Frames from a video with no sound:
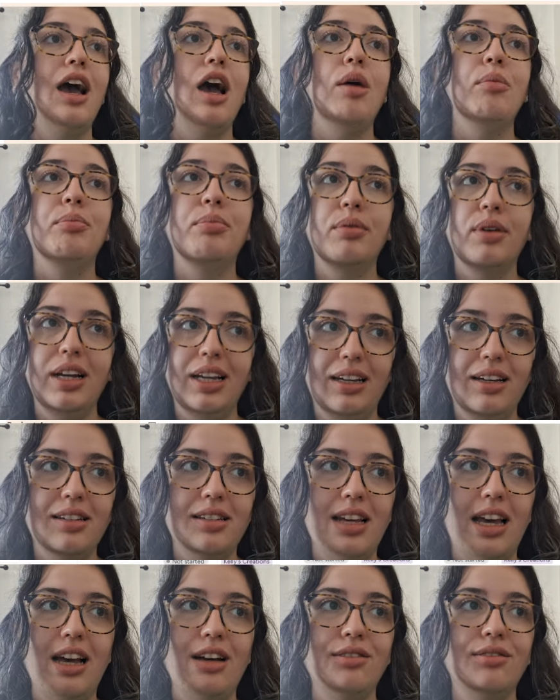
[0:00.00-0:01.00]
a
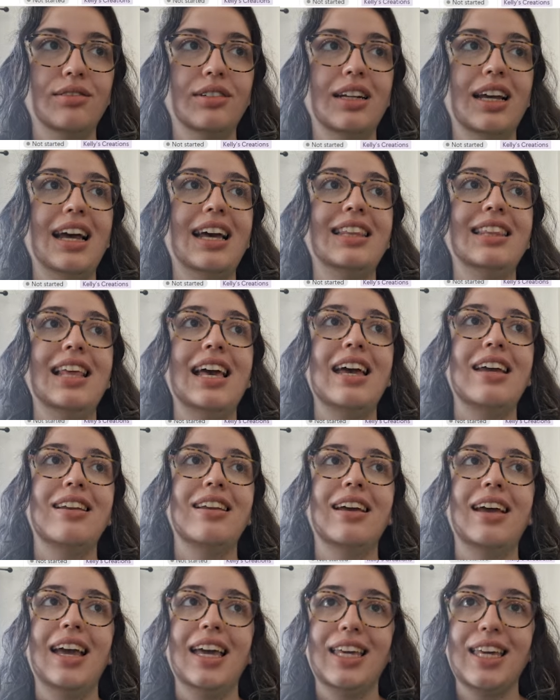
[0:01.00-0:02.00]
breakdown, and
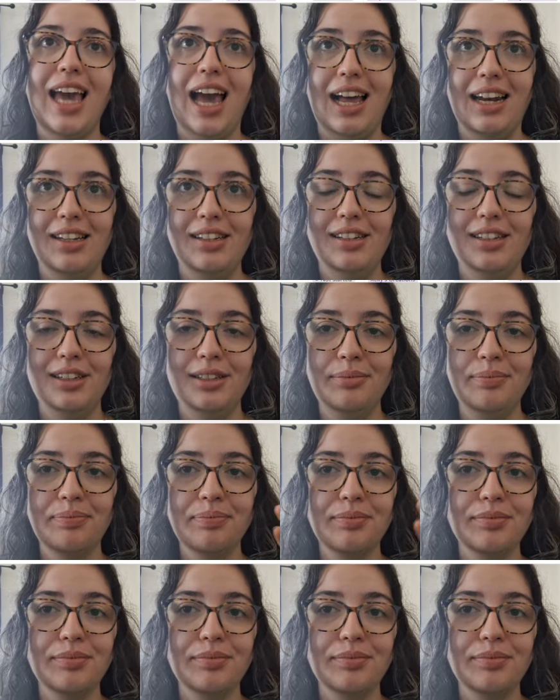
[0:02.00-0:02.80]
then a calendar.